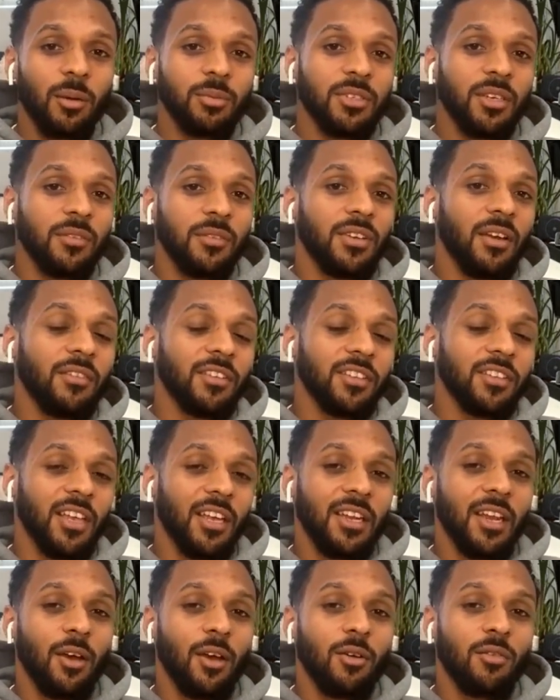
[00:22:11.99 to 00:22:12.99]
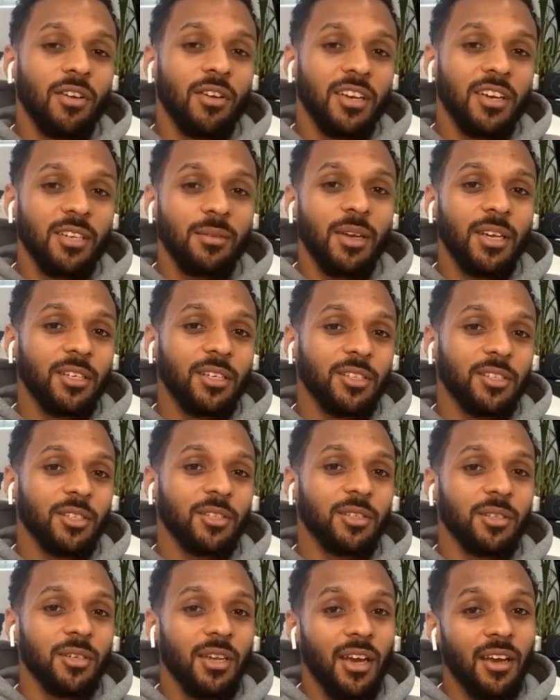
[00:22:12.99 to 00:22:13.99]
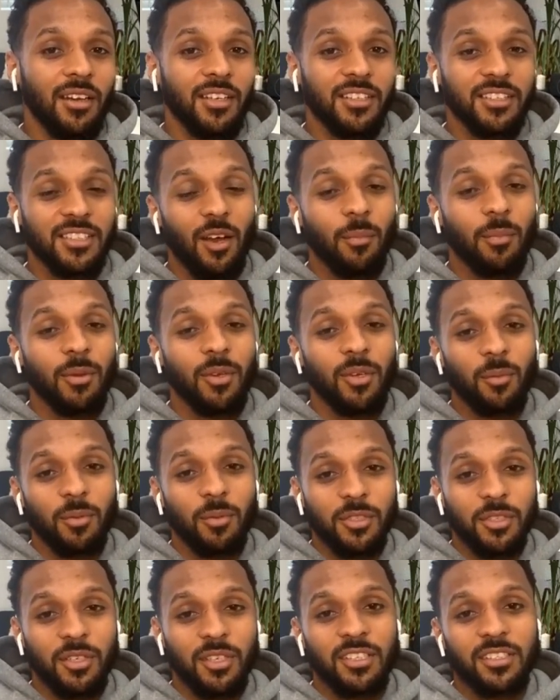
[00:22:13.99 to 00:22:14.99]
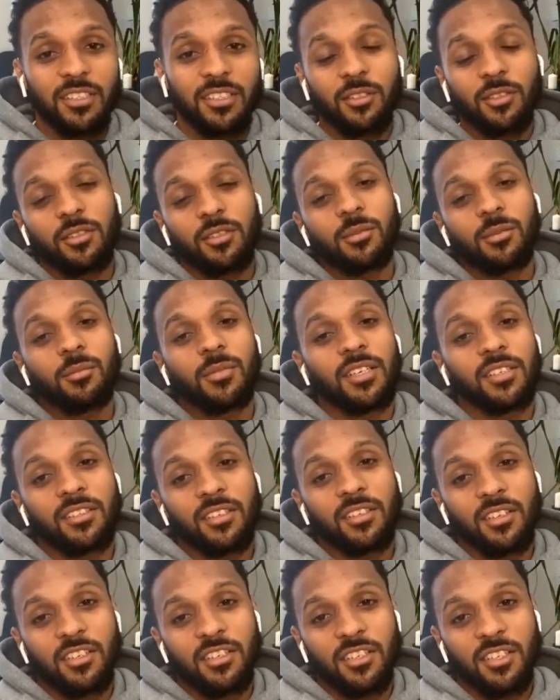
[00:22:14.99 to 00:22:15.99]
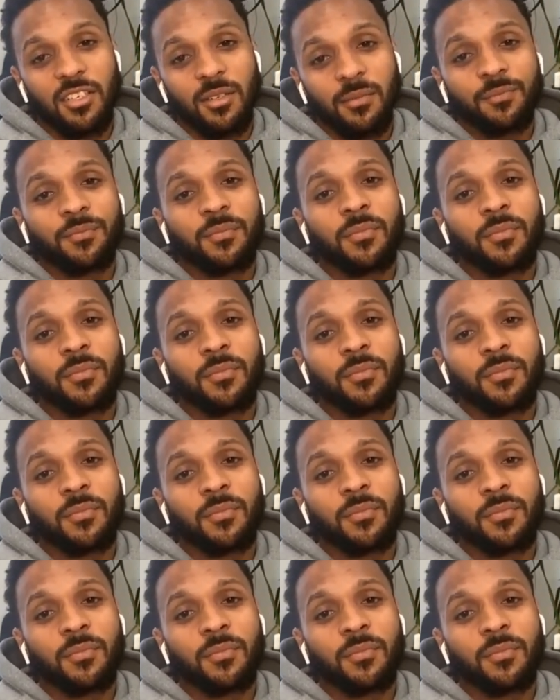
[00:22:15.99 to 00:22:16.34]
So if you haven't done that already, make sure you do that, because that'll be an opportunity to do some internship,